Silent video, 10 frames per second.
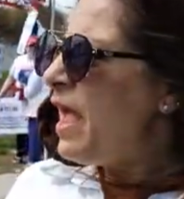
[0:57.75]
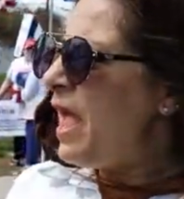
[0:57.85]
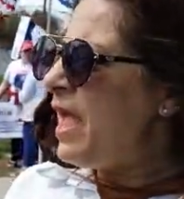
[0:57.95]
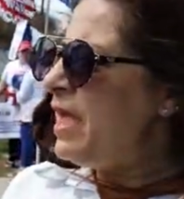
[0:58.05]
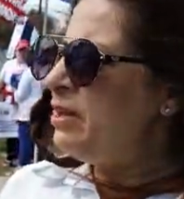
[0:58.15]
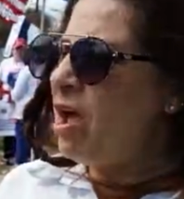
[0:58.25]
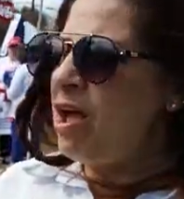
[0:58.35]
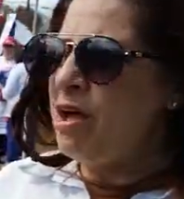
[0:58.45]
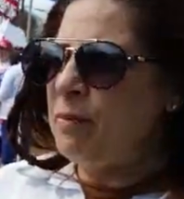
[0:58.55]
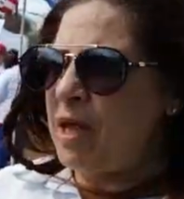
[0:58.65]
and
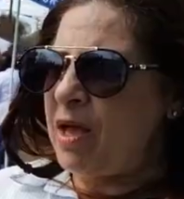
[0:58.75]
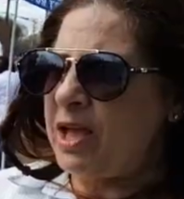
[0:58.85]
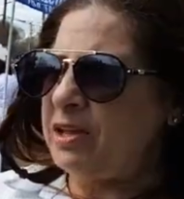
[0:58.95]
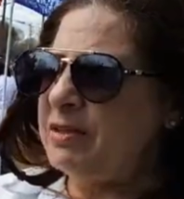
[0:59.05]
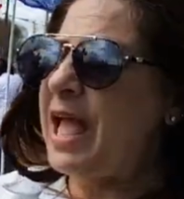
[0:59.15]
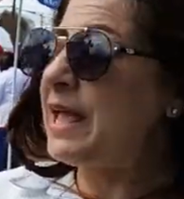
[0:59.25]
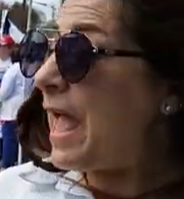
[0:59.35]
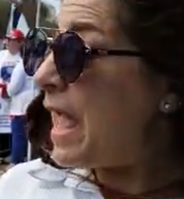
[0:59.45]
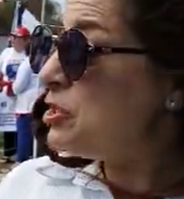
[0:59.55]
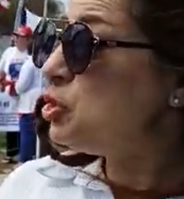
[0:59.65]
I
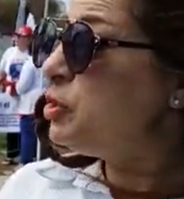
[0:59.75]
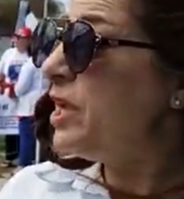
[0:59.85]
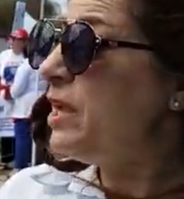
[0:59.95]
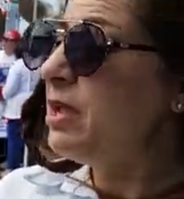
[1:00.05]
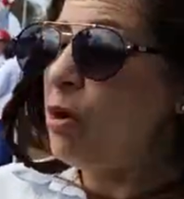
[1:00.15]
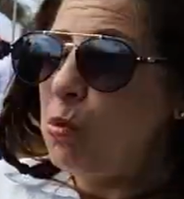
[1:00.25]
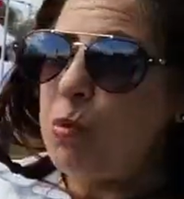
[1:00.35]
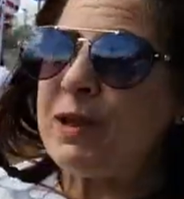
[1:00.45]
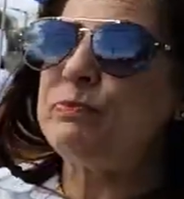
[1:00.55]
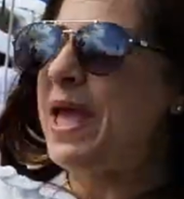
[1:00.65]
actually
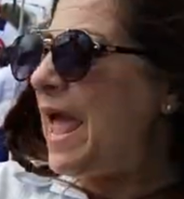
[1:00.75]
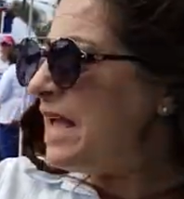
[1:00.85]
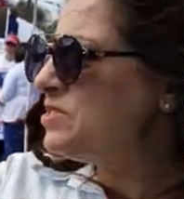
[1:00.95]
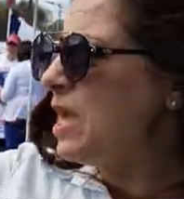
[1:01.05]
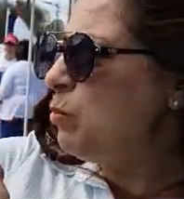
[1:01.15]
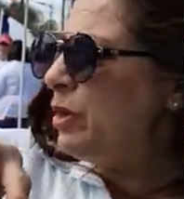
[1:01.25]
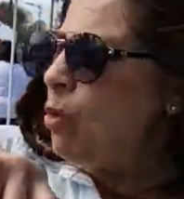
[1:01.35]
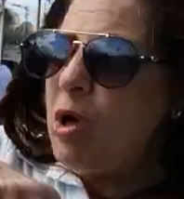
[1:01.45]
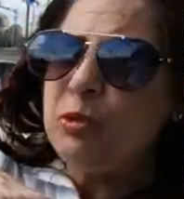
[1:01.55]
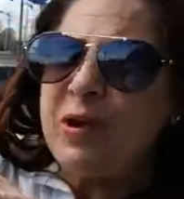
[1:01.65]
went past, I went
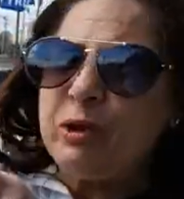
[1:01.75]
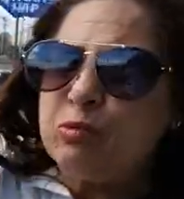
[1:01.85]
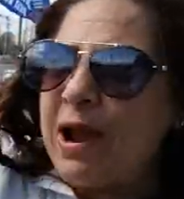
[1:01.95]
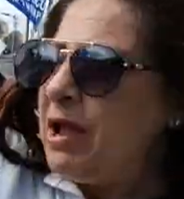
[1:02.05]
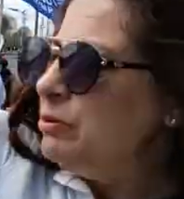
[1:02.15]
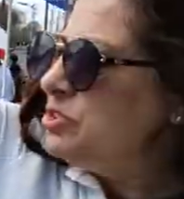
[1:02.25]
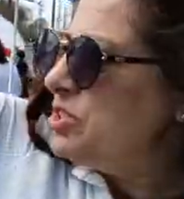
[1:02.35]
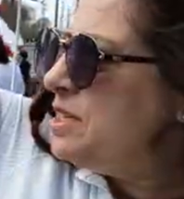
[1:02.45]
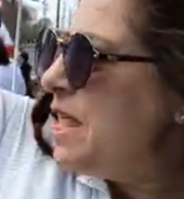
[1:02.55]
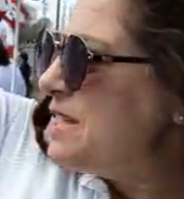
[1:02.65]
all the way around to
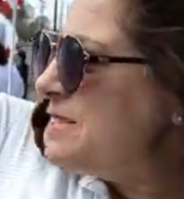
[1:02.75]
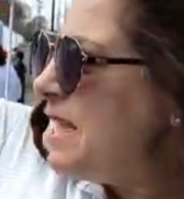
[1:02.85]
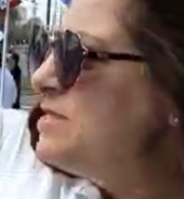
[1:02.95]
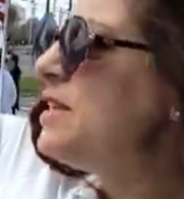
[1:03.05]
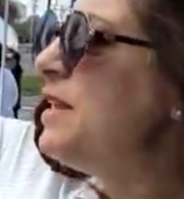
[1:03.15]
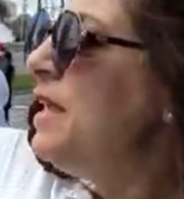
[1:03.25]
the next exit